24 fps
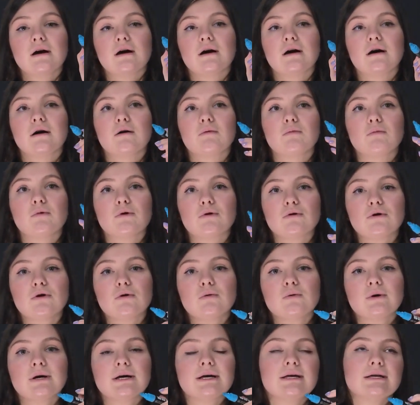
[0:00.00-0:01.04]

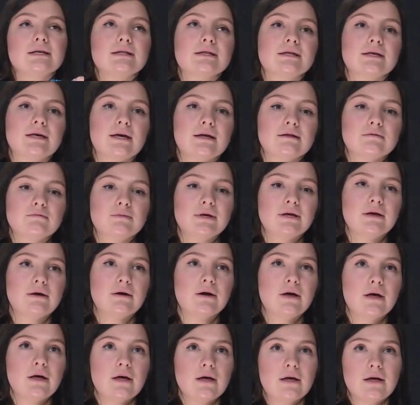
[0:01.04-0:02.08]
Moreover, it can
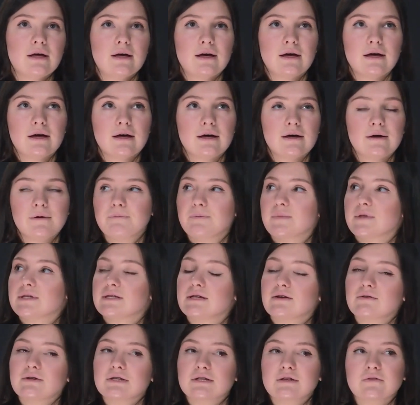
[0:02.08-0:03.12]
be
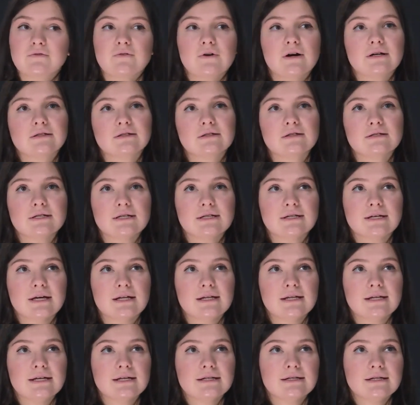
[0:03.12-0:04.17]
the risk factors that
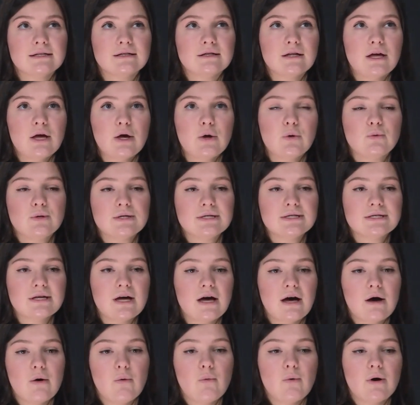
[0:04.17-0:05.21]
connected with
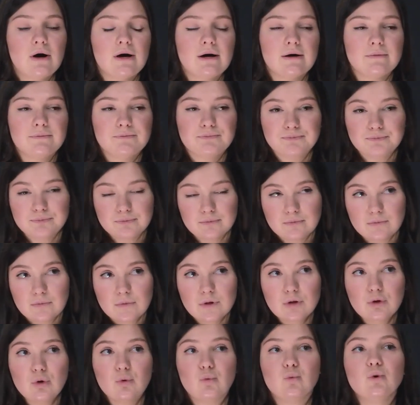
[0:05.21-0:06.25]
our
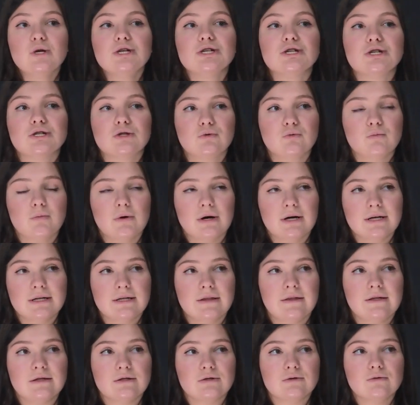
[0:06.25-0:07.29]
wish to
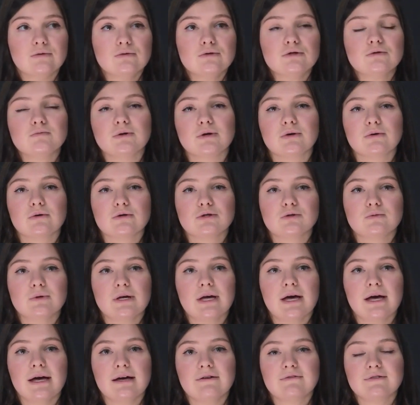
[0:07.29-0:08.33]
buy these goods because
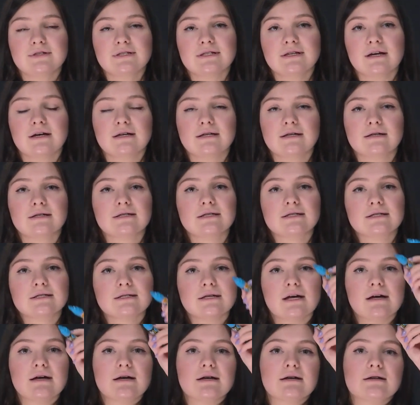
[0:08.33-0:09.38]
we have
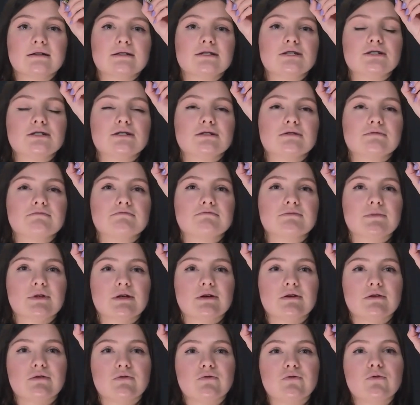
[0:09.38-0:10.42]
such
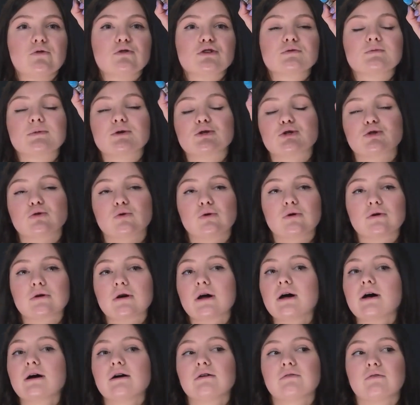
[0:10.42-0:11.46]
force
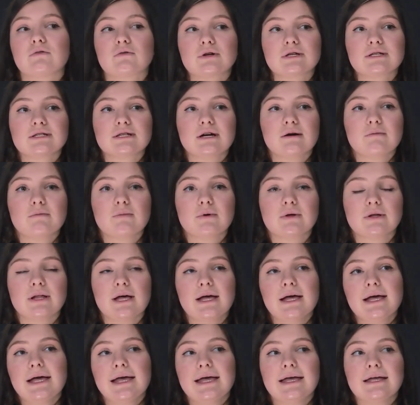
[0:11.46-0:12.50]
majeure, for example,
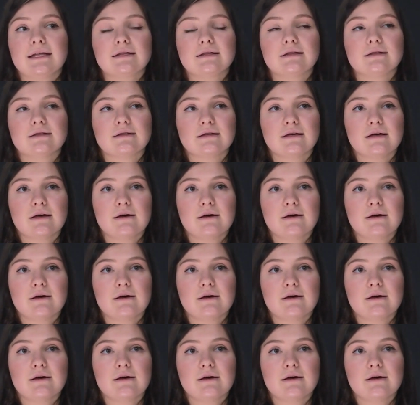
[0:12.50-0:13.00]
and